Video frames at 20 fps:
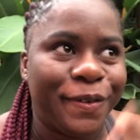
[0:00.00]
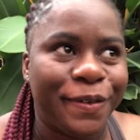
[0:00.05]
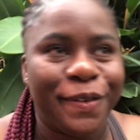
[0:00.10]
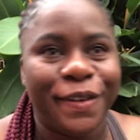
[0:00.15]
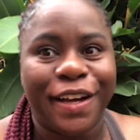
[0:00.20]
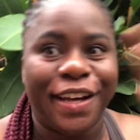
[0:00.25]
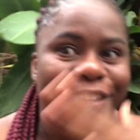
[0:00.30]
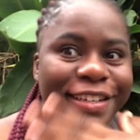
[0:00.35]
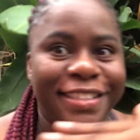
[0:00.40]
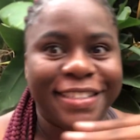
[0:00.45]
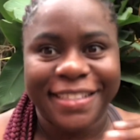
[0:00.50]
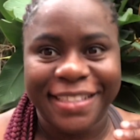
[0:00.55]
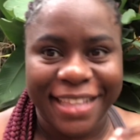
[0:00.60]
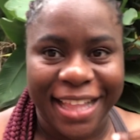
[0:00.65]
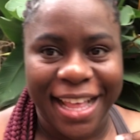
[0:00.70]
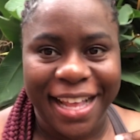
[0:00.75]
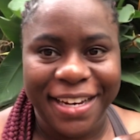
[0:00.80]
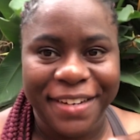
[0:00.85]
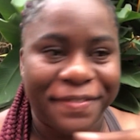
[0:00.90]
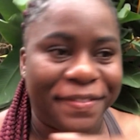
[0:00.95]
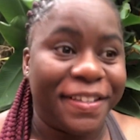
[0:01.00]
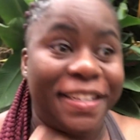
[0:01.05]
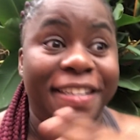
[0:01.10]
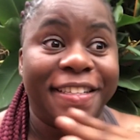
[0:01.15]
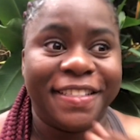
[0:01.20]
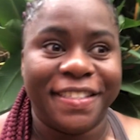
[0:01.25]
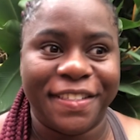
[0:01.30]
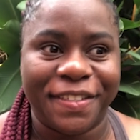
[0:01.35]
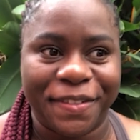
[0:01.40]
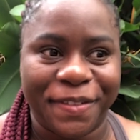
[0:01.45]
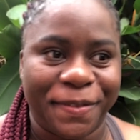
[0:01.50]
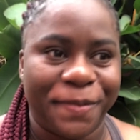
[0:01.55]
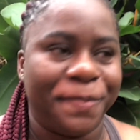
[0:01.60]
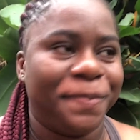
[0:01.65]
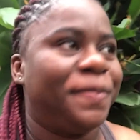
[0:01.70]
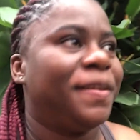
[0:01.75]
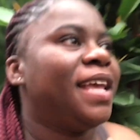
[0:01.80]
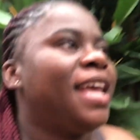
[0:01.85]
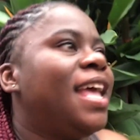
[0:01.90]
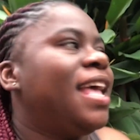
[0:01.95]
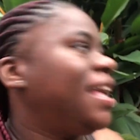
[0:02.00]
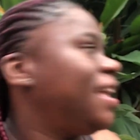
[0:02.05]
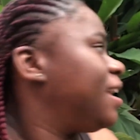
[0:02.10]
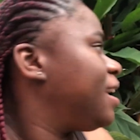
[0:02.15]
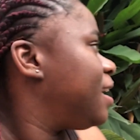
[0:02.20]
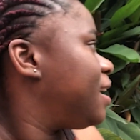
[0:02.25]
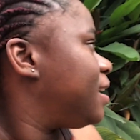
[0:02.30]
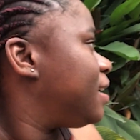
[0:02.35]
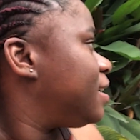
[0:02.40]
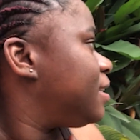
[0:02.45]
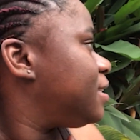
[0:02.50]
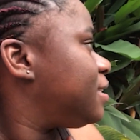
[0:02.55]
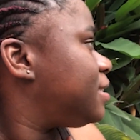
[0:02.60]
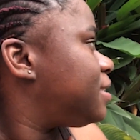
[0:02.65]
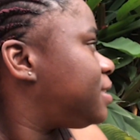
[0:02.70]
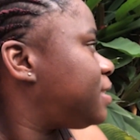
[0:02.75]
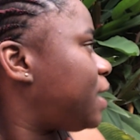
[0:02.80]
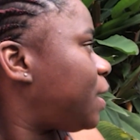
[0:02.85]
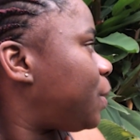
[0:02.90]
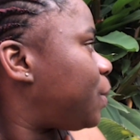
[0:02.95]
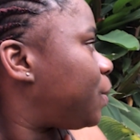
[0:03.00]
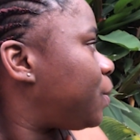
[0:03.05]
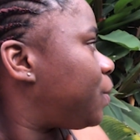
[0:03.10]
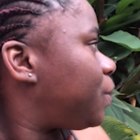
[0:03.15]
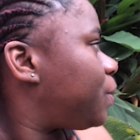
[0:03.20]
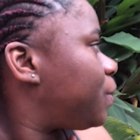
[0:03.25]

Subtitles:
No, I'm gonna find the video done. So,